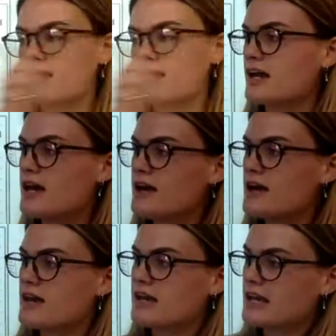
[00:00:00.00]
that
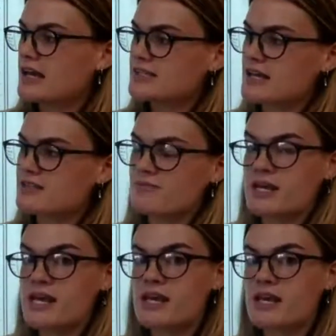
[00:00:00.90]
it says
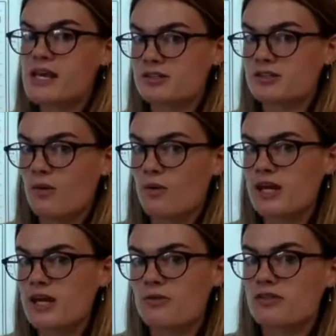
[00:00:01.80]
me here, so we
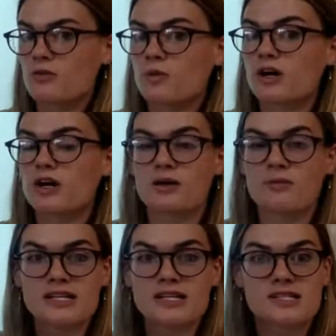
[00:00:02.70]
know that the worm
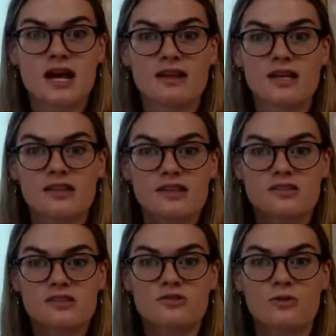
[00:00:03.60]
is telling the
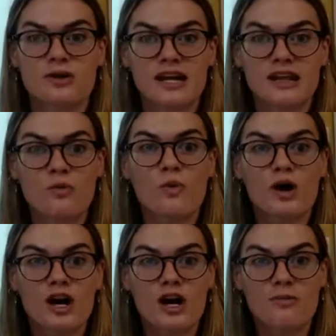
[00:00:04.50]
story. The
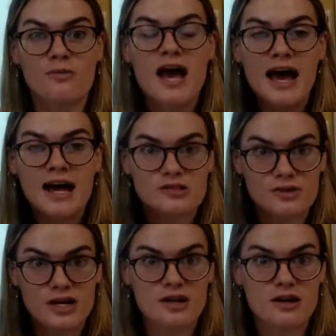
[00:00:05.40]
worm has
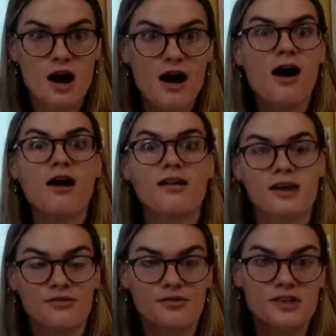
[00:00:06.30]
written all
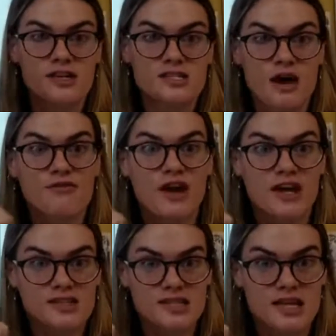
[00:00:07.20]
of these
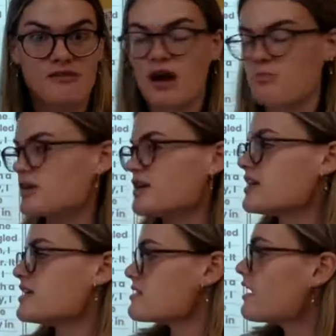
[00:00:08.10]
events that have happened in
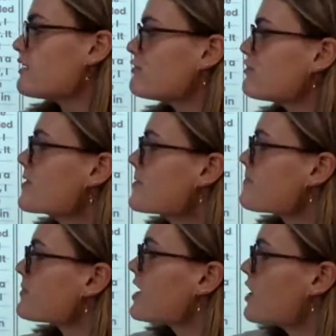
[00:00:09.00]
his life.
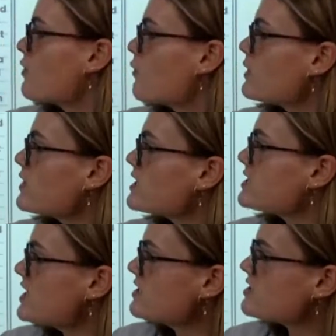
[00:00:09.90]
When we
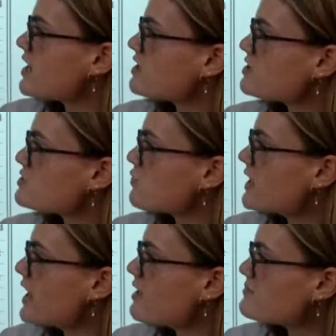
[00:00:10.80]
dig tunnels,
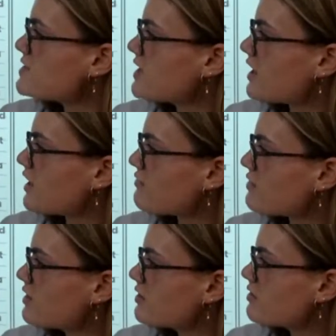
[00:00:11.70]
we help take care of
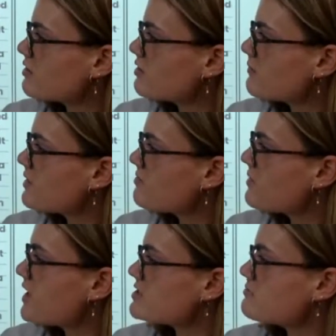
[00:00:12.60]
the earth.
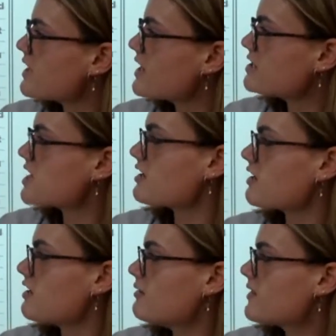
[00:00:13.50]
Must make
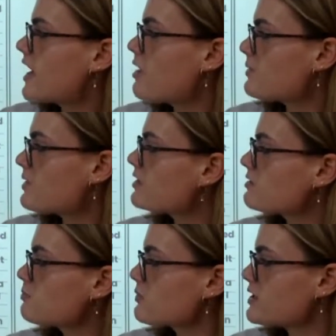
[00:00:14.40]
tunnel, help
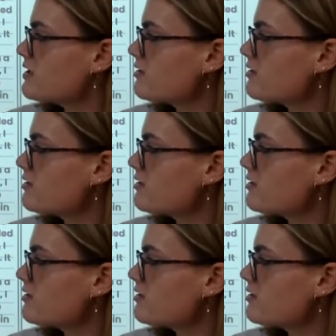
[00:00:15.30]
earth breathe.